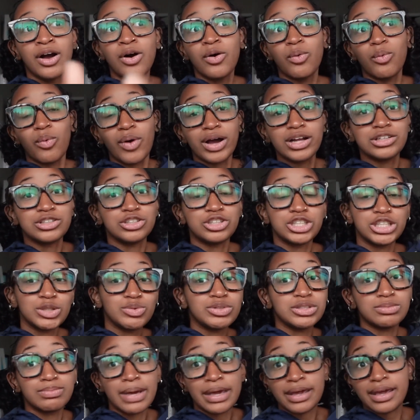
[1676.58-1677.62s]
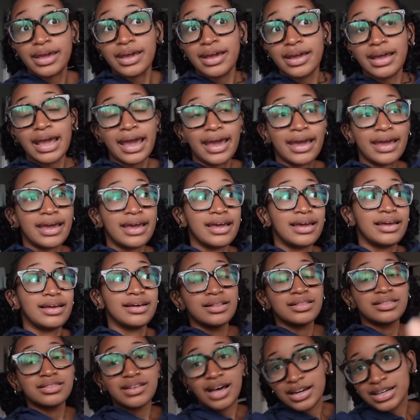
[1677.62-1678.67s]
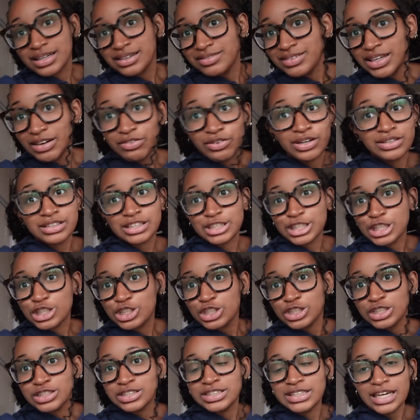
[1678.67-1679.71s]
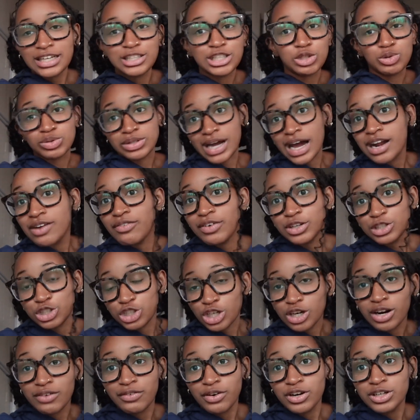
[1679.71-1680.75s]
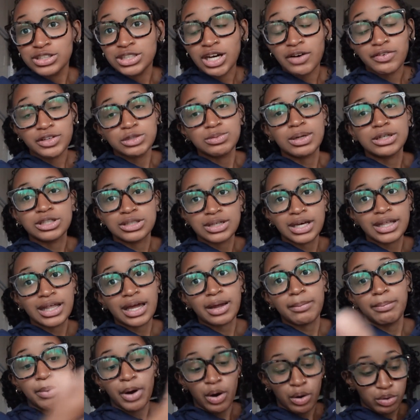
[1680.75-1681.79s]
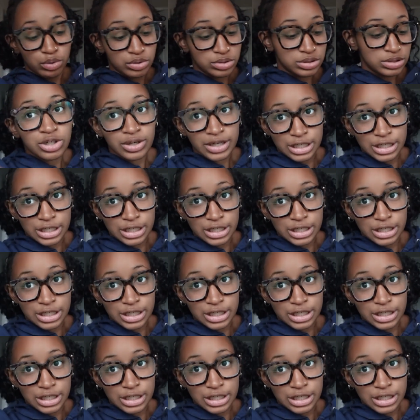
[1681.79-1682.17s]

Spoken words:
when she was making a lot of different decisions and she was kind of unsure of herself, especially like post her